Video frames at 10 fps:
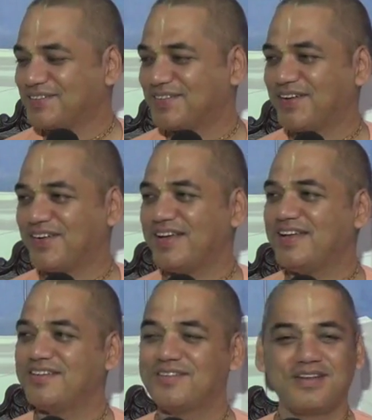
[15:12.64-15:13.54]
So
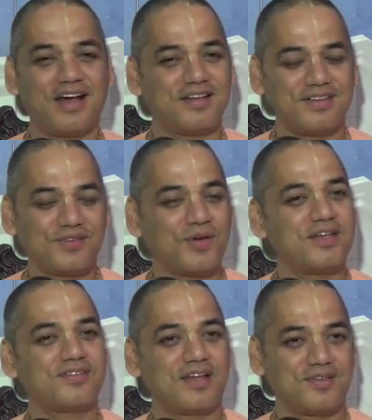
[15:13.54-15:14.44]
he
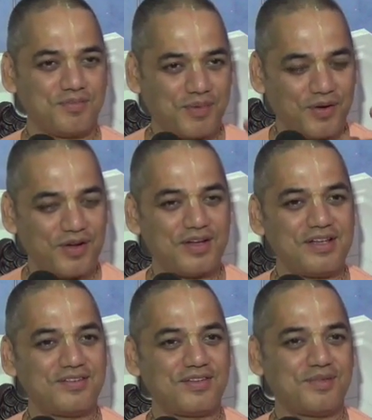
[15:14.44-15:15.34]
says,
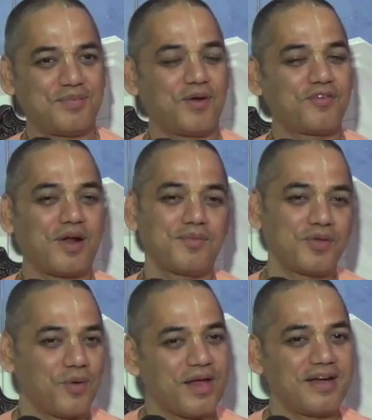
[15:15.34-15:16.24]
Parashuram
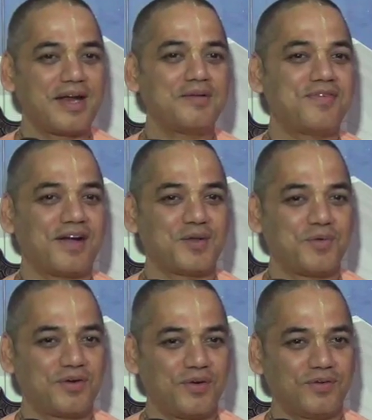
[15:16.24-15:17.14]
said, okay, tell me, father,
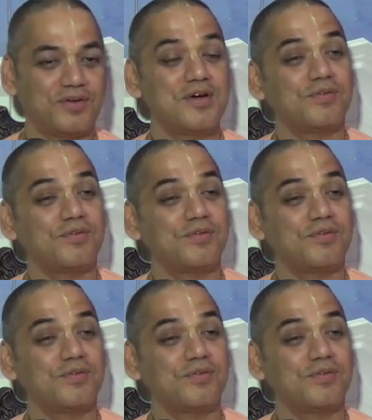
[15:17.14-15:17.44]
what to do.